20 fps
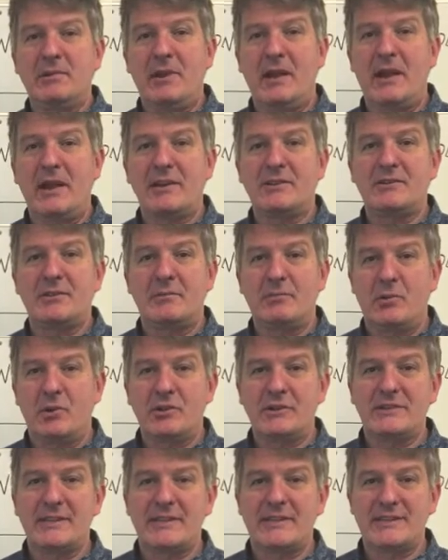clients are
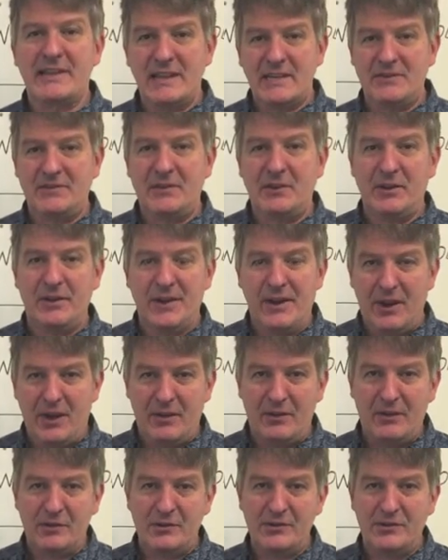more successful than
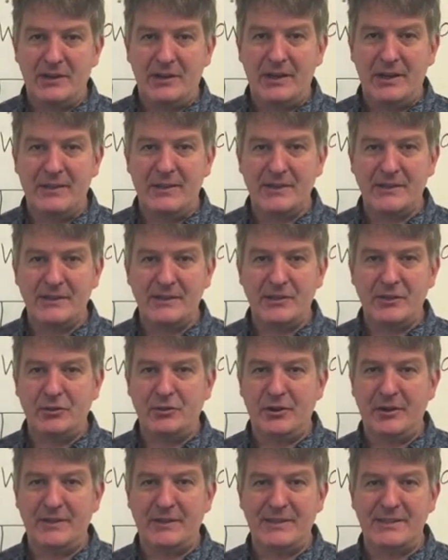others, and this is the
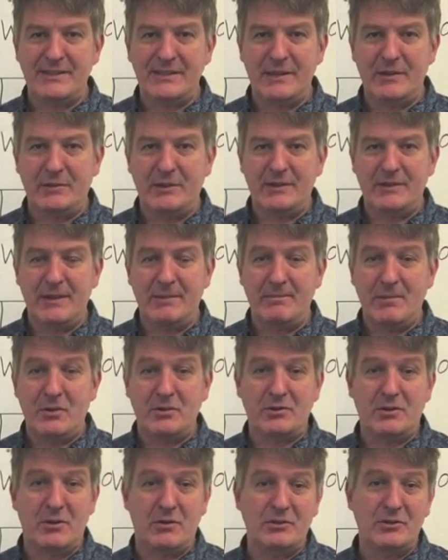dirty little secret that
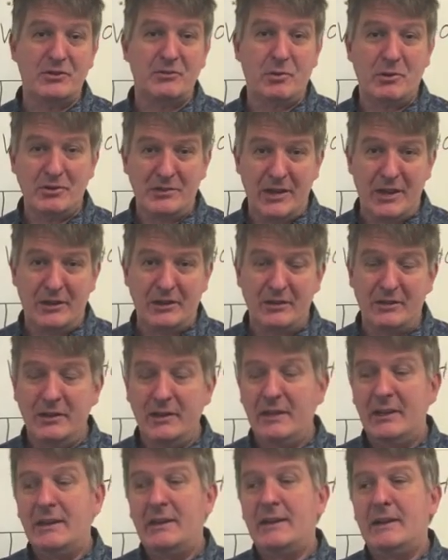most coaches won't tell you.
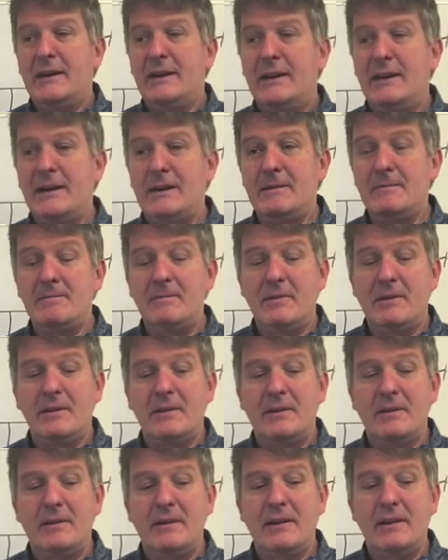Um,
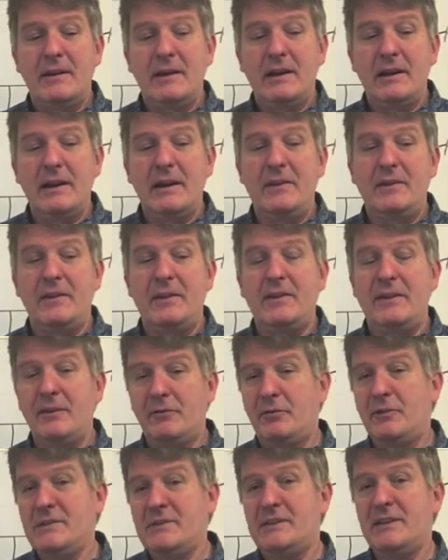the
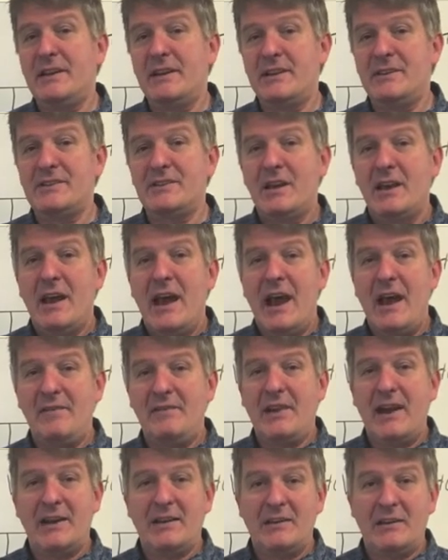difference is
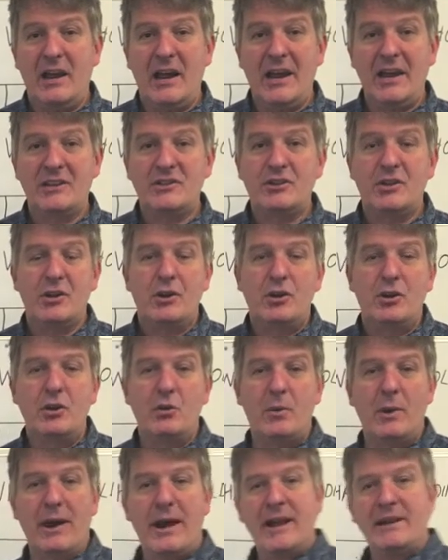I've got clients
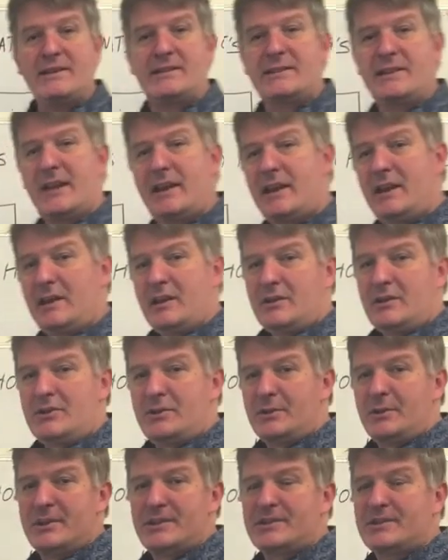who, when I say
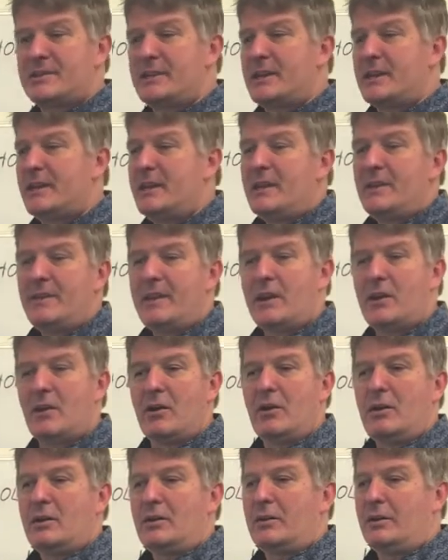do this thing, they
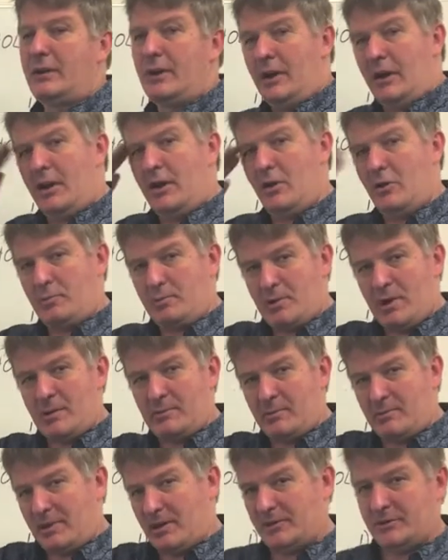go, no
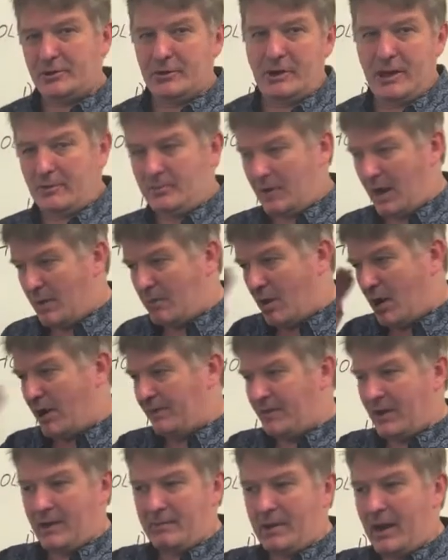problem, I'll do it. I'm, I'm
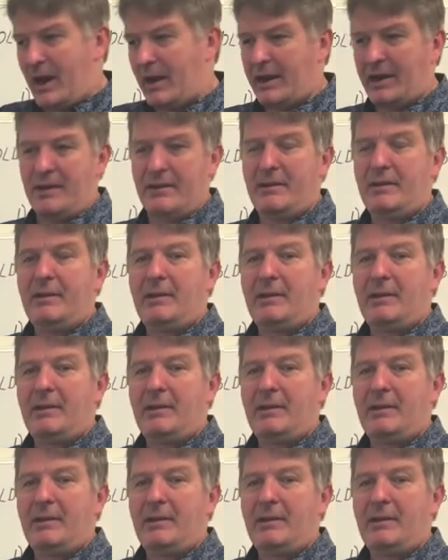off, I'm on it.